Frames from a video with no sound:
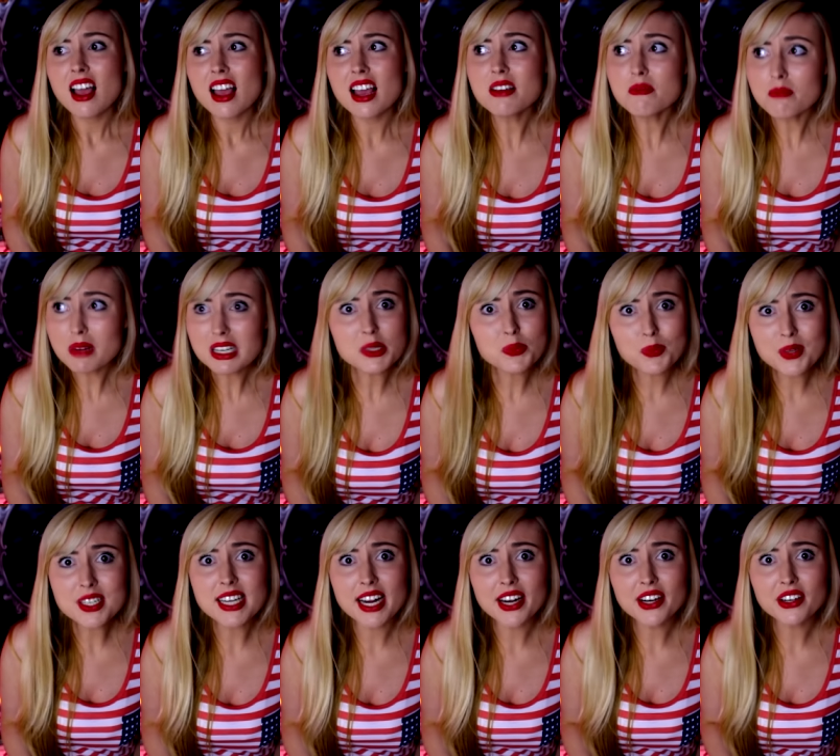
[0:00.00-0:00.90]
it must
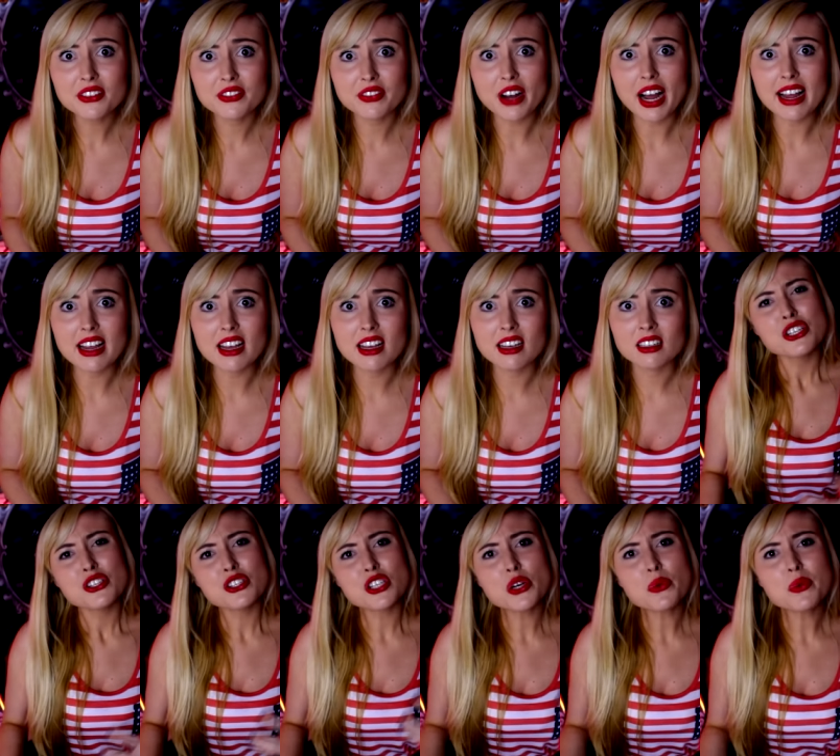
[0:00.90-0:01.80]
be
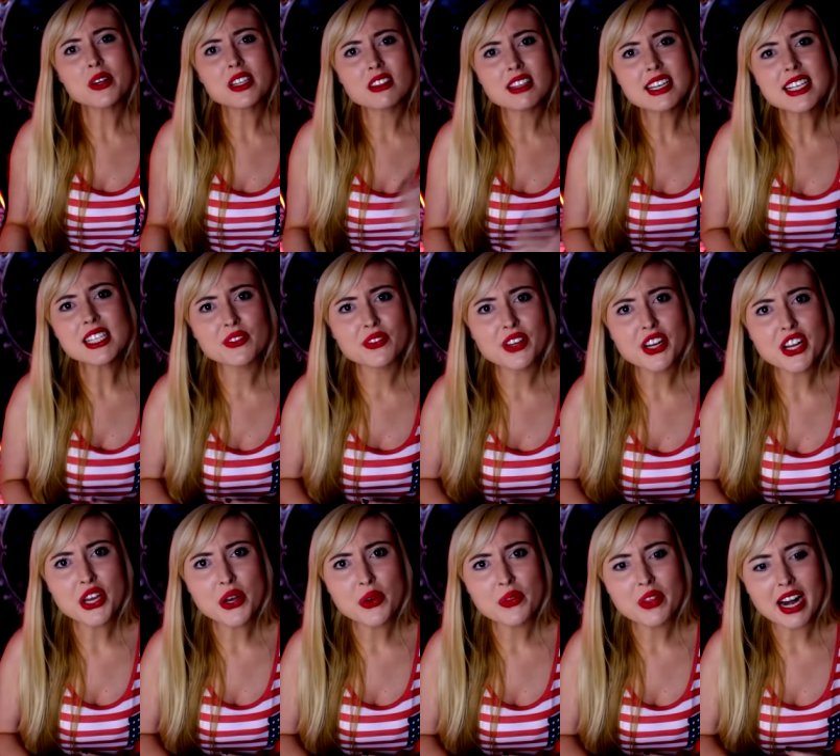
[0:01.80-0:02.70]
terrifying. So with this
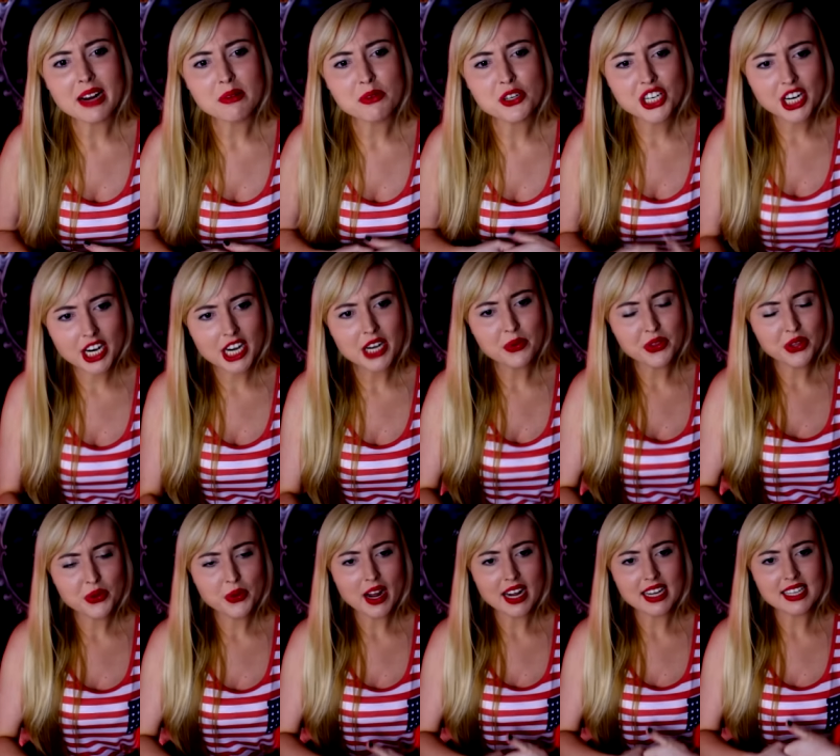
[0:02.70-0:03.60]
video that I'm sharing with
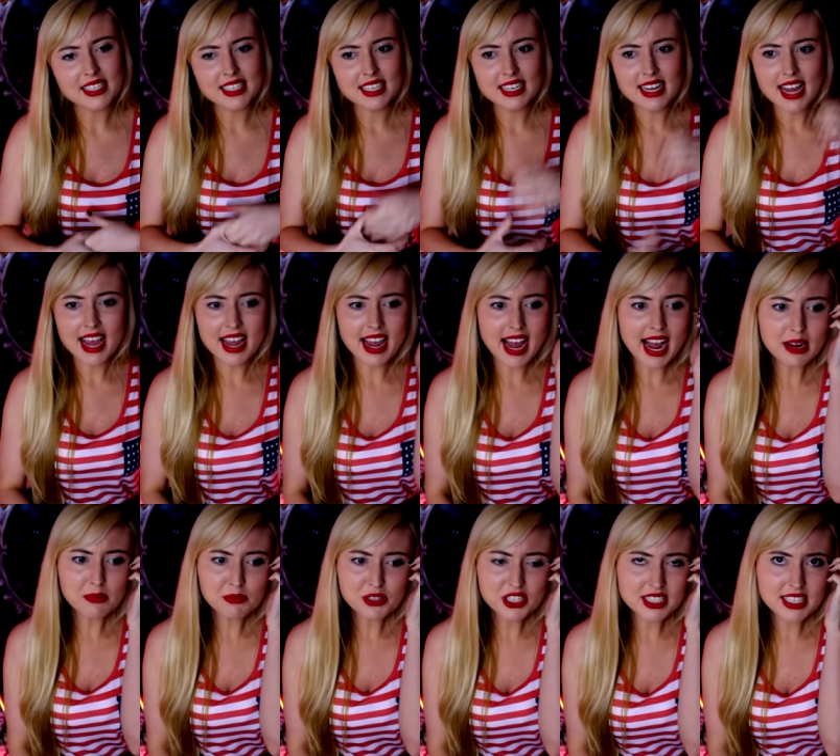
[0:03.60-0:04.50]
you guys today,
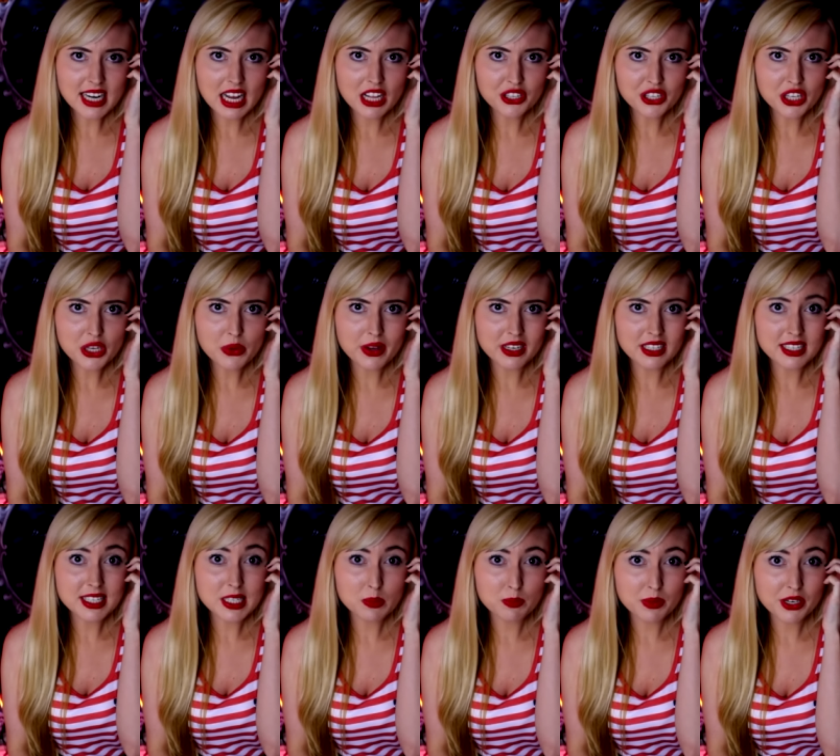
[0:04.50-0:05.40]
I'm just telling you an
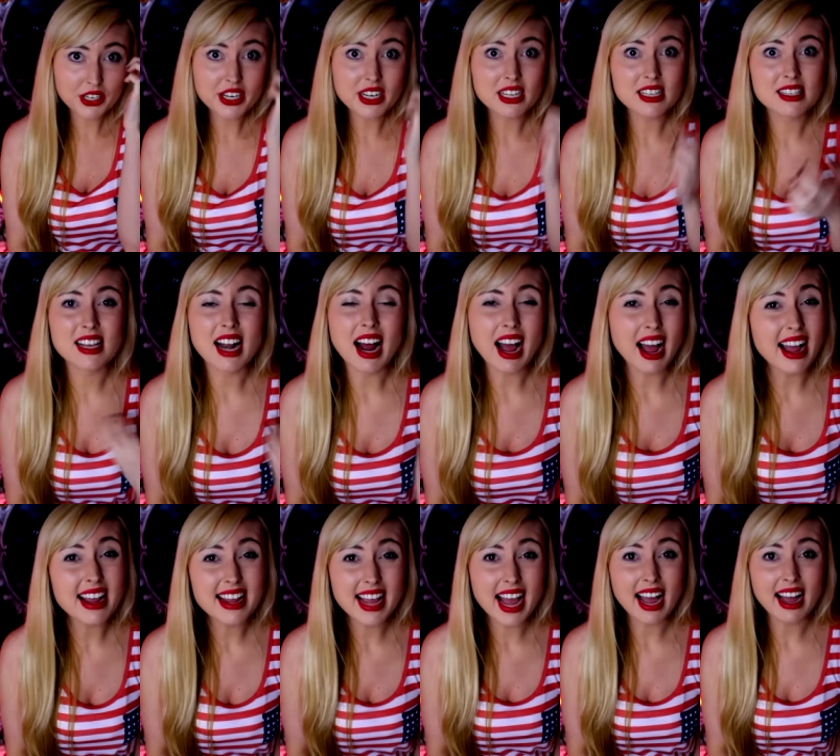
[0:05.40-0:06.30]
experience that
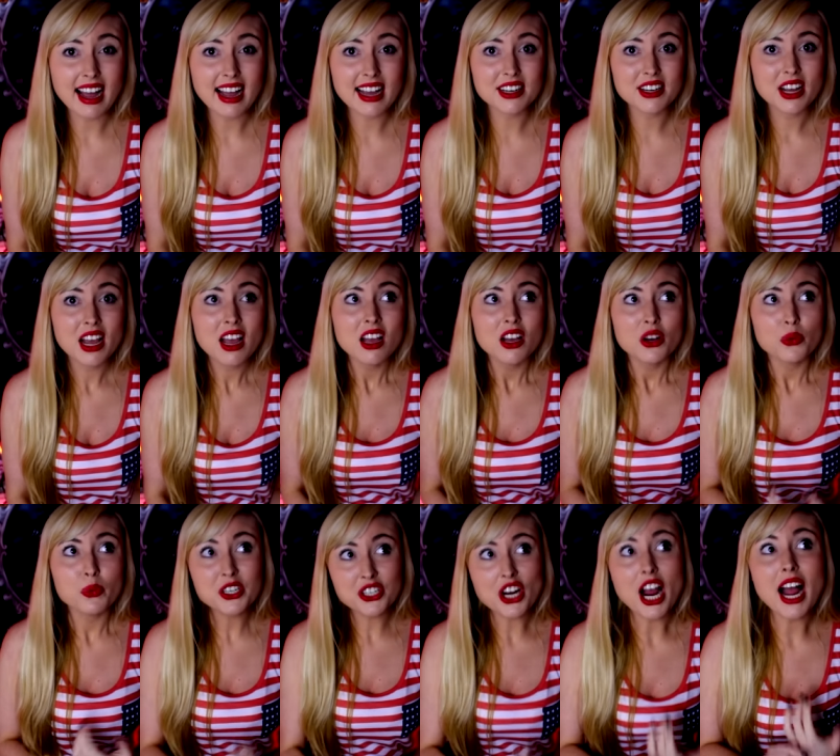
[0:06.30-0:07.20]
I had,
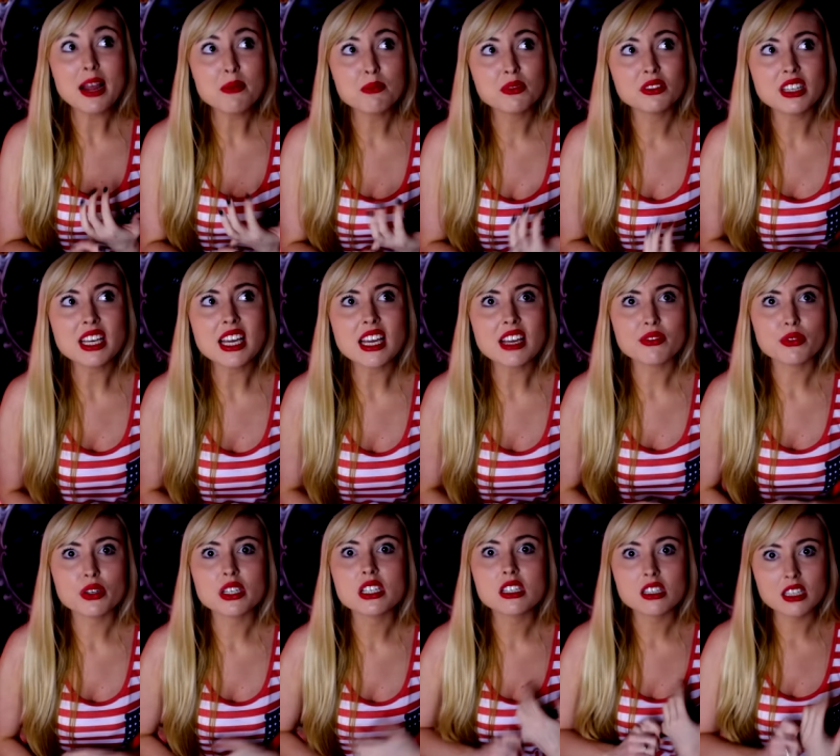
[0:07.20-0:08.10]
which I believe
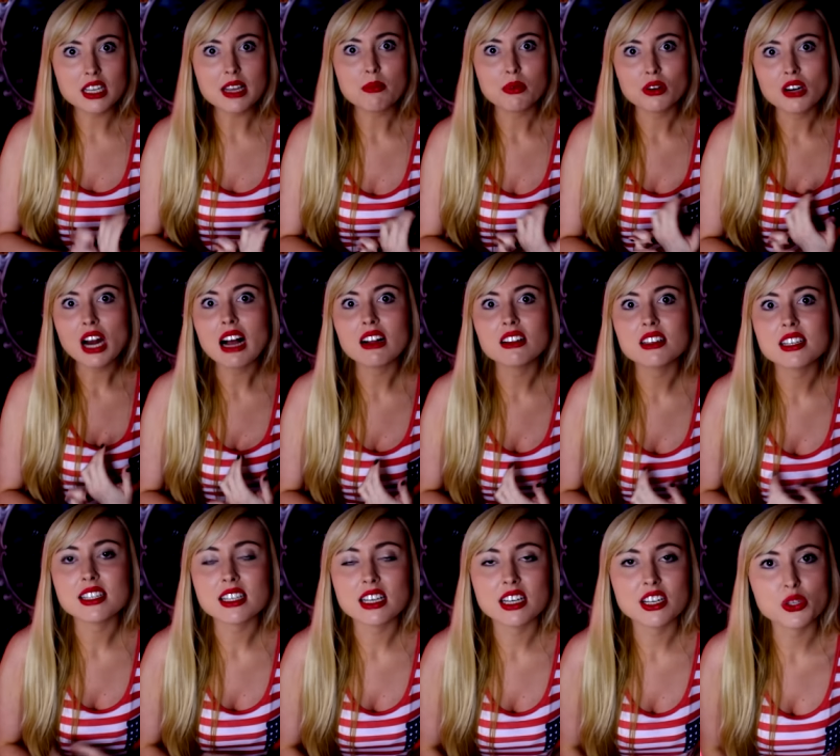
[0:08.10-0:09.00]
was sleep
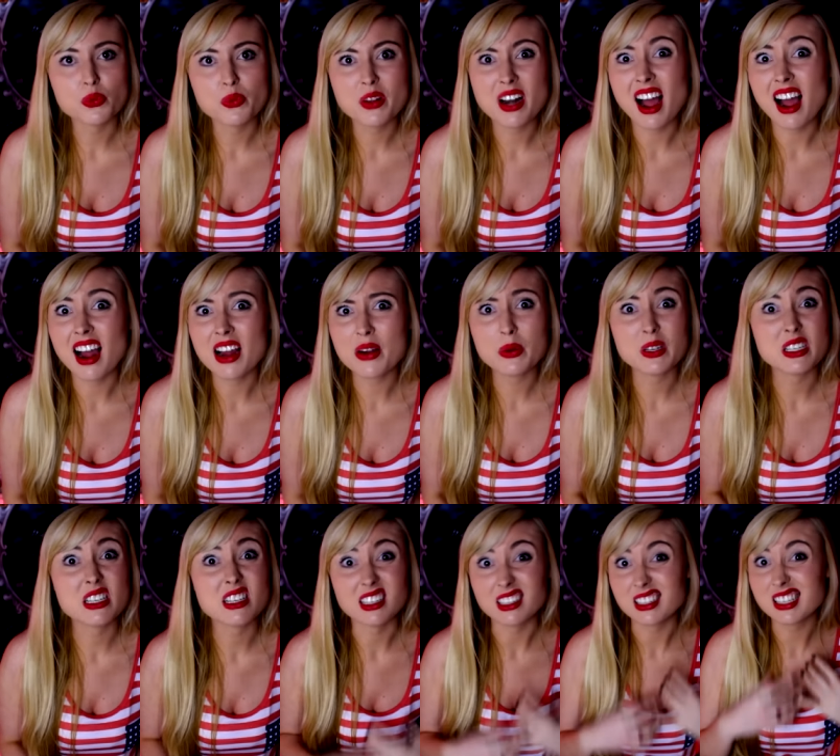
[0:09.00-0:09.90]
paralysis when I
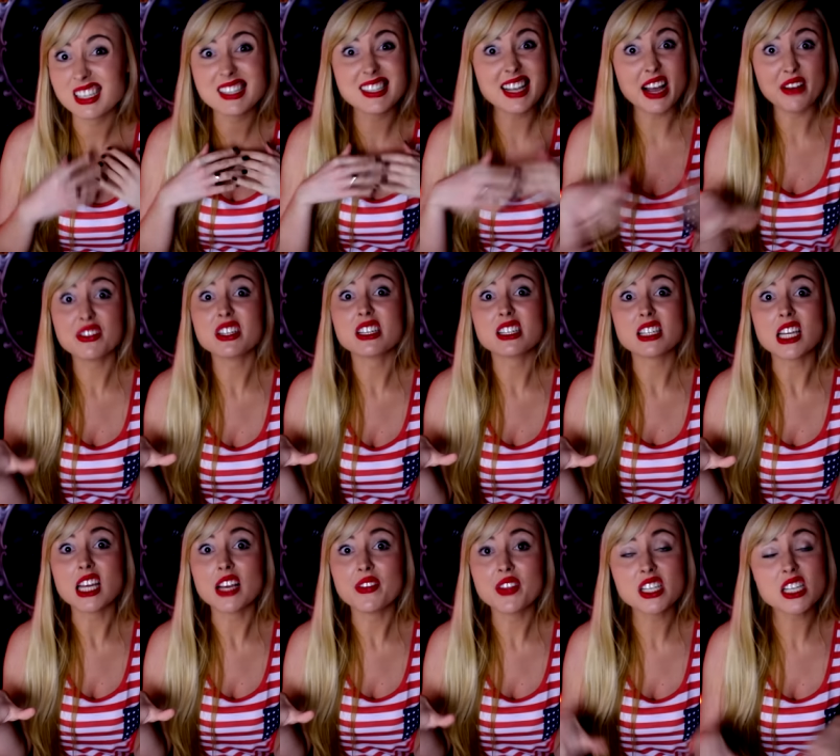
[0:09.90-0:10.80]
was like
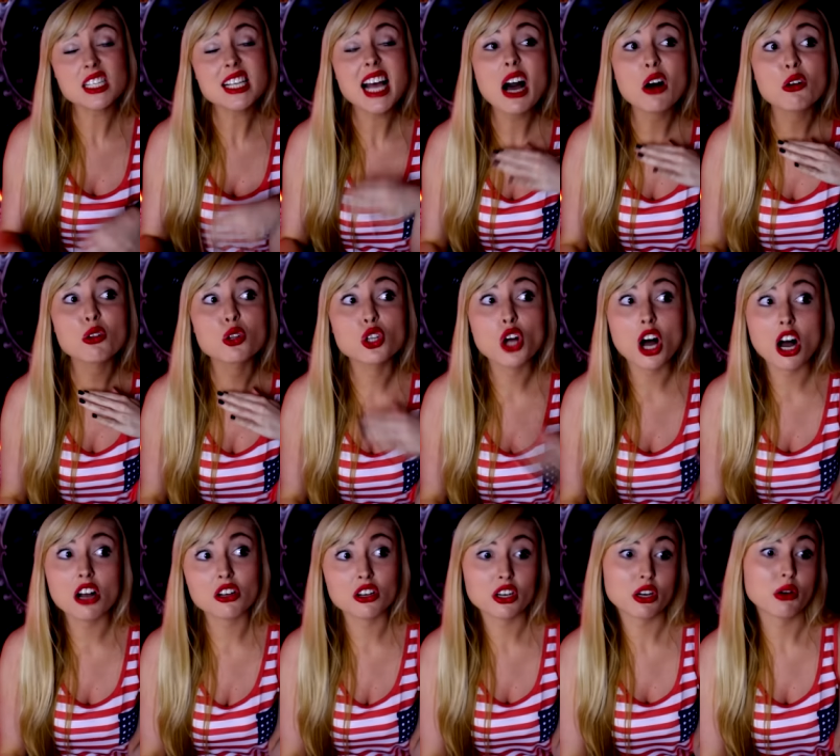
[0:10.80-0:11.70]
17. This is how
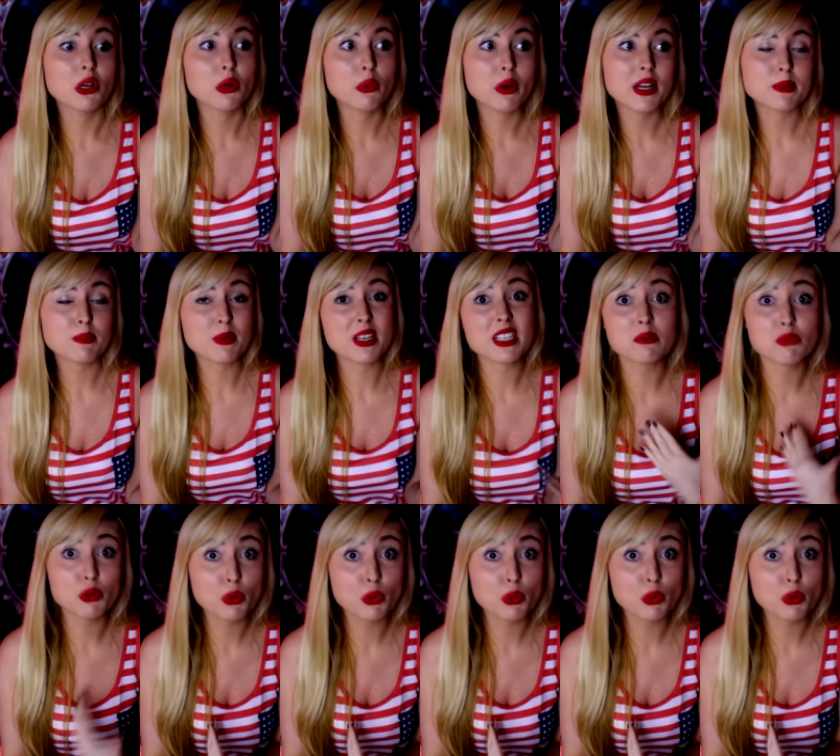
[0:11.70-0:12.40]
long ago it was because I'm